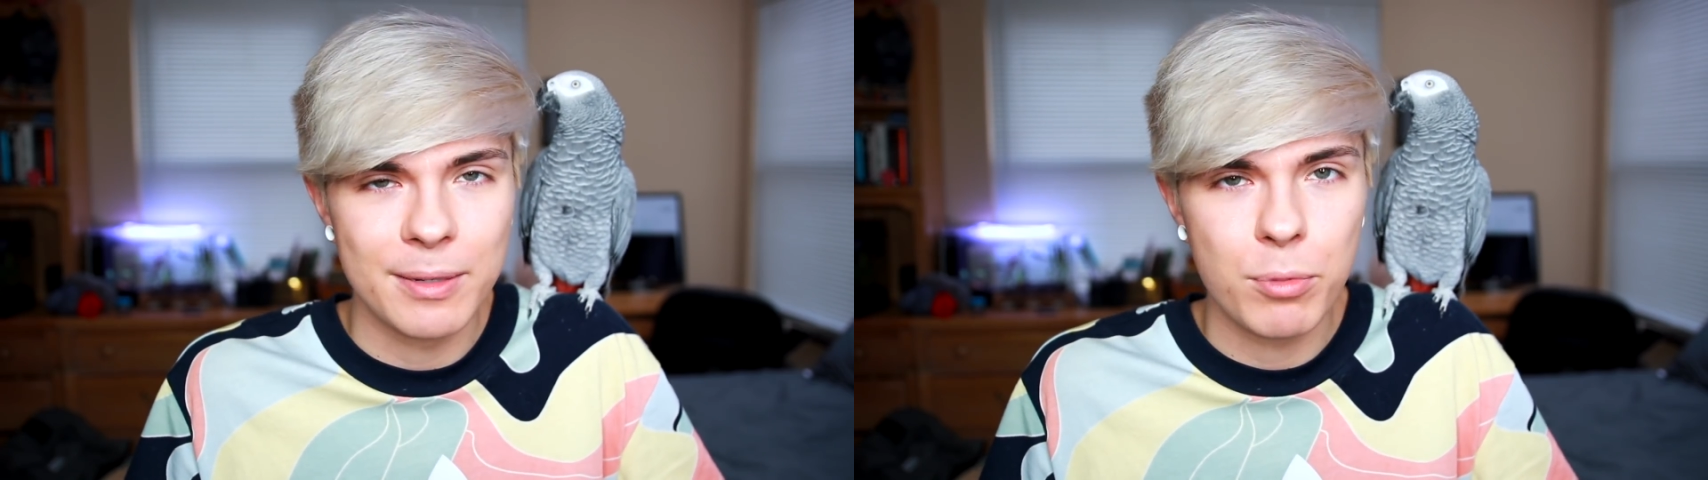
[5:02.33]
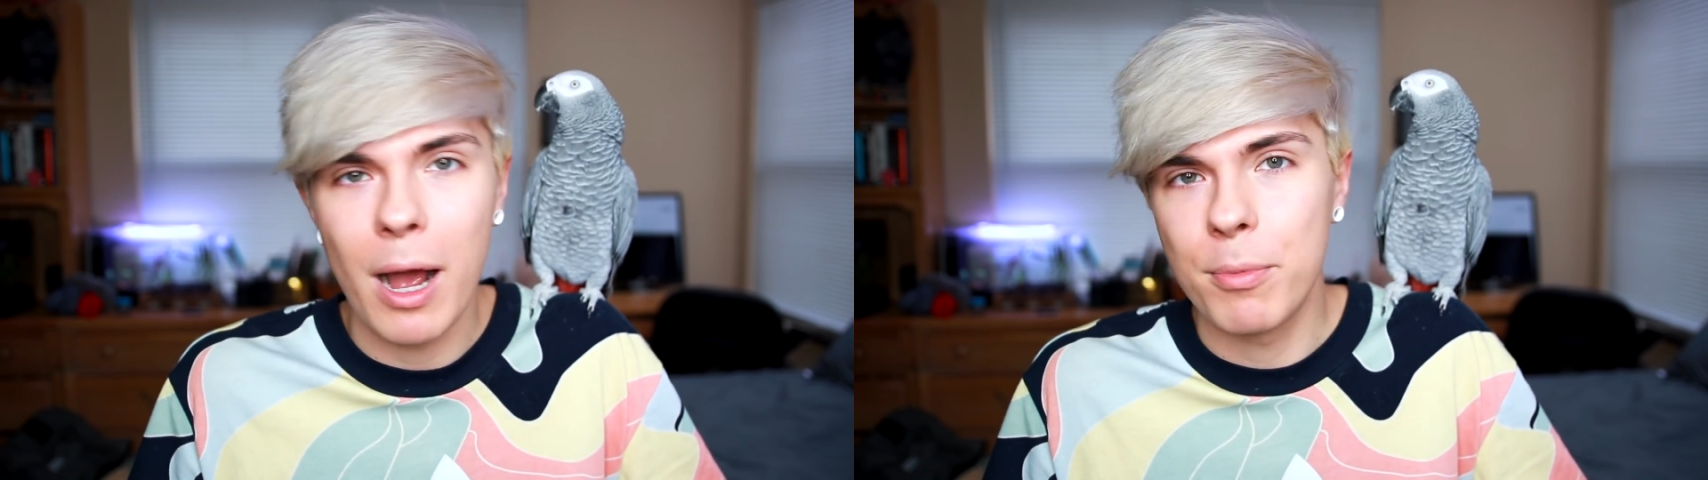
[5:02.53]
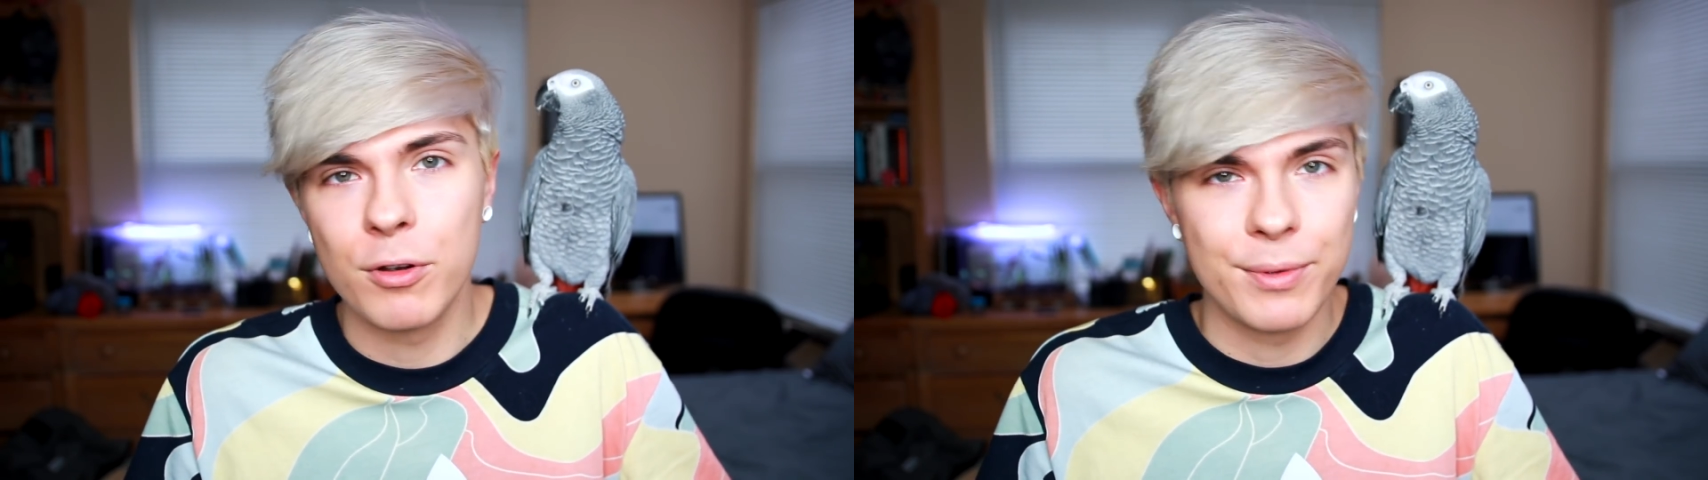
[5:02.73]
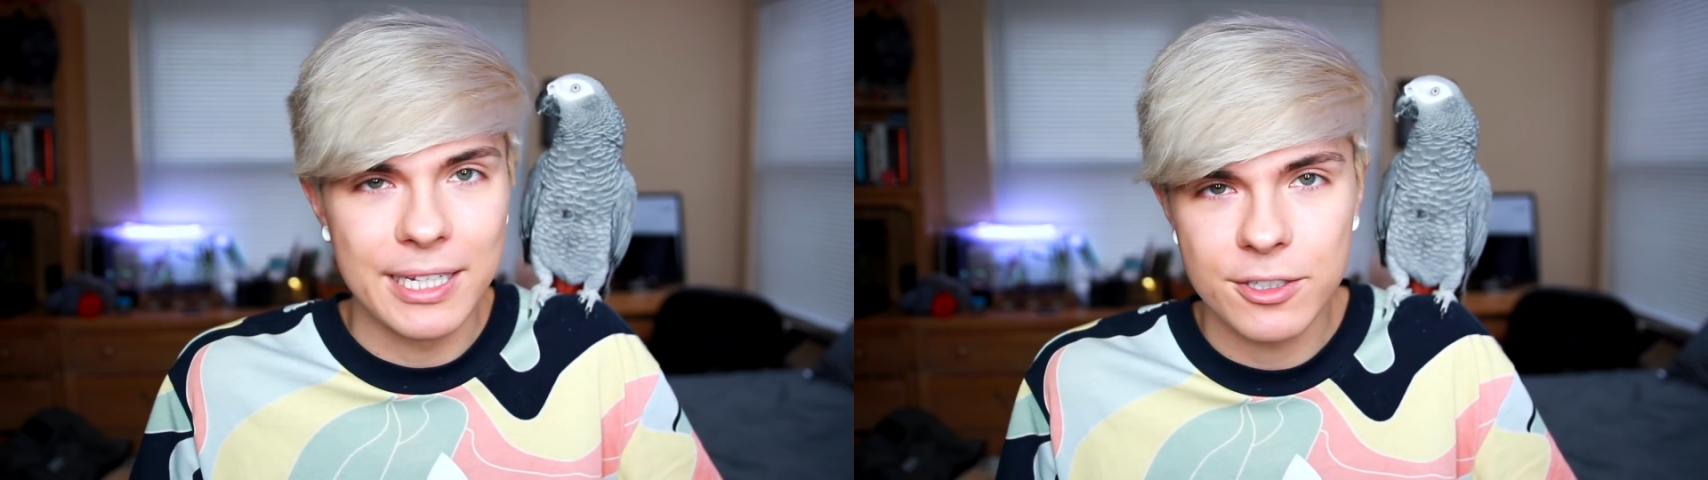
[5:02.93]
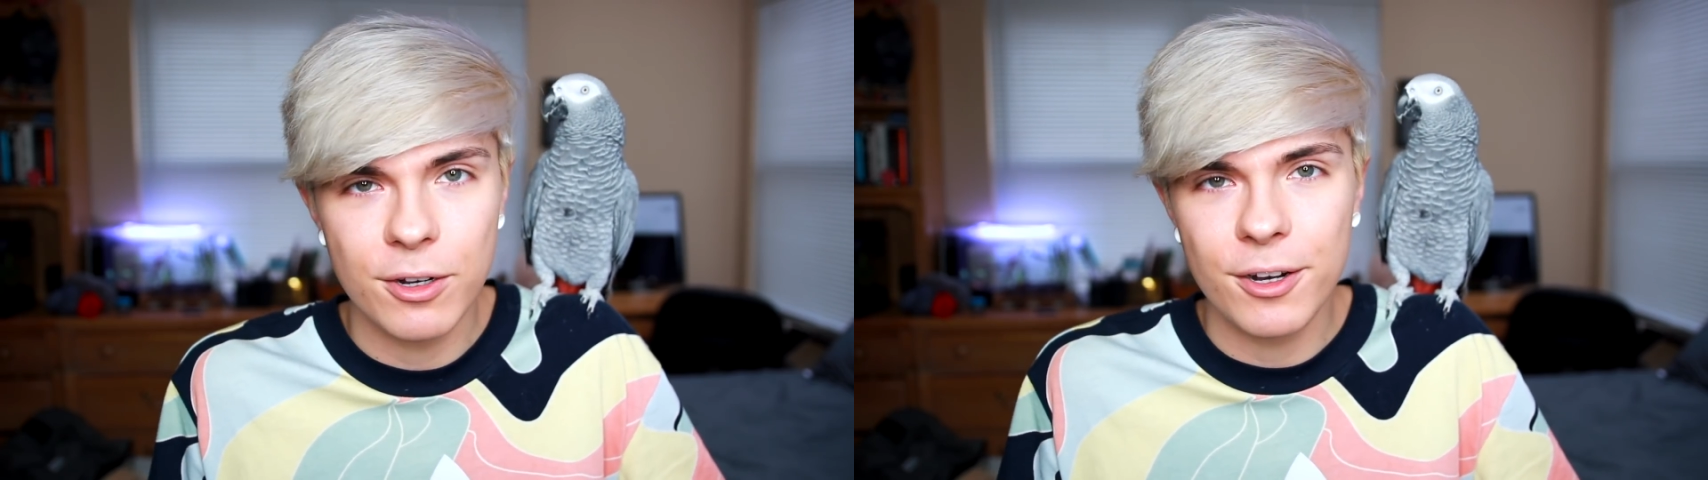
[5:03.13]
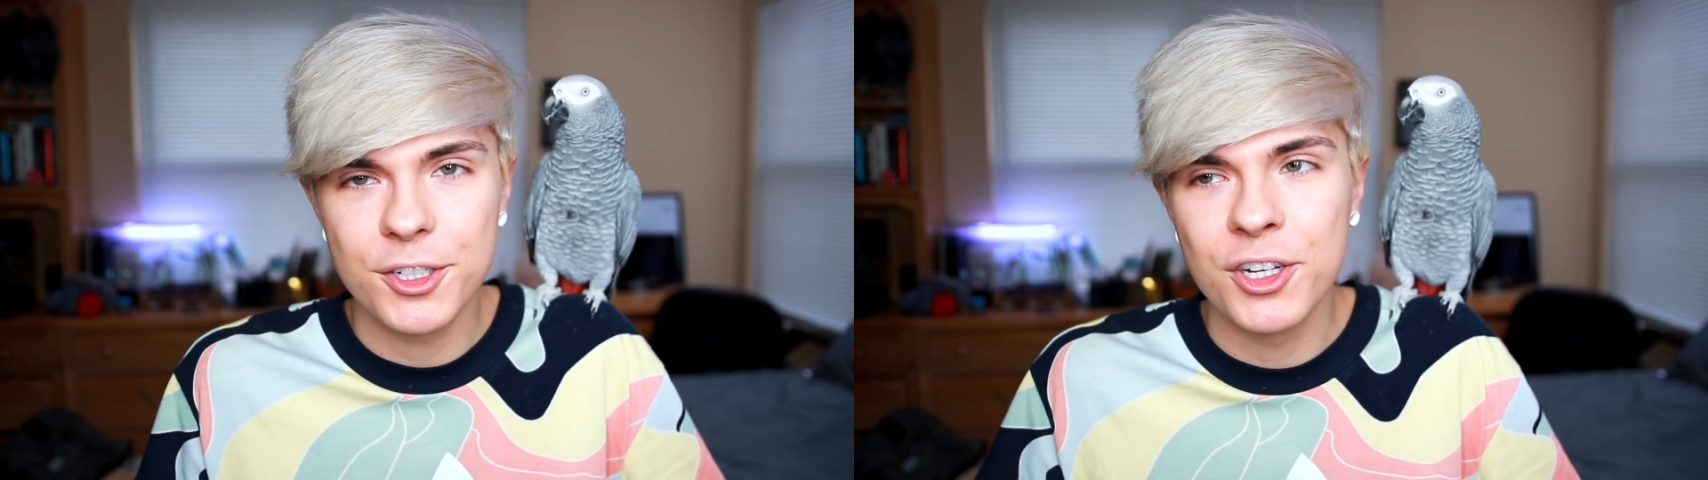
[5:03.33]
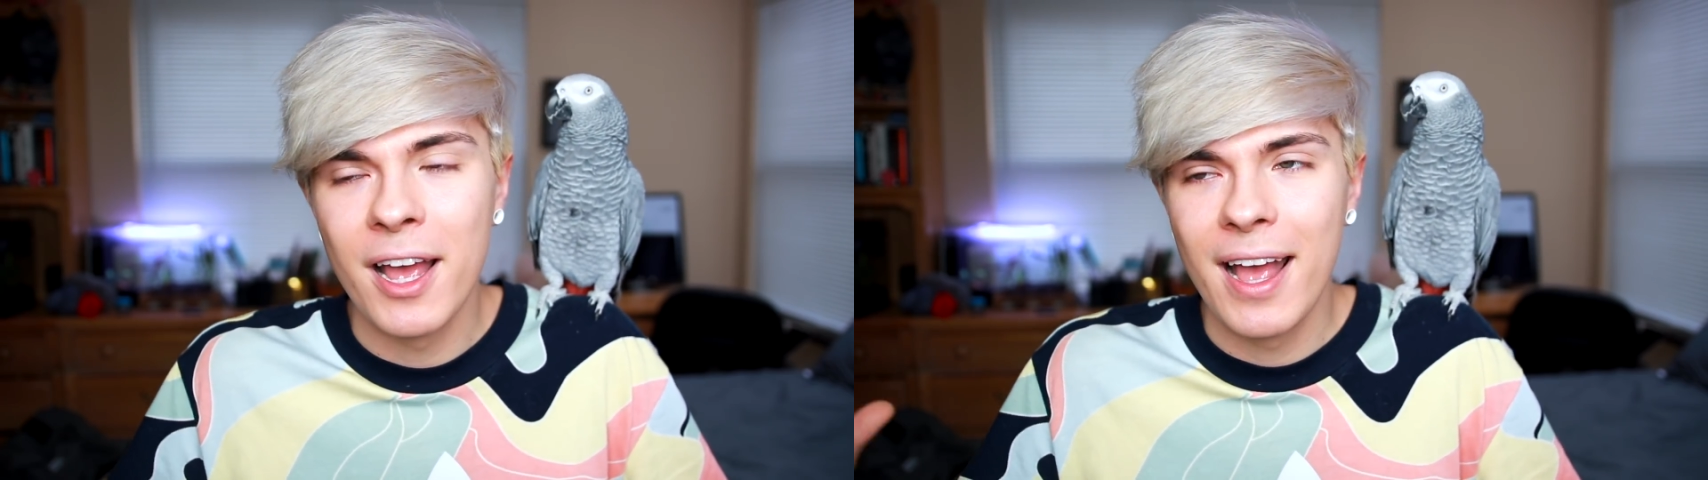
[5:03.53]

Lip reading: proper research.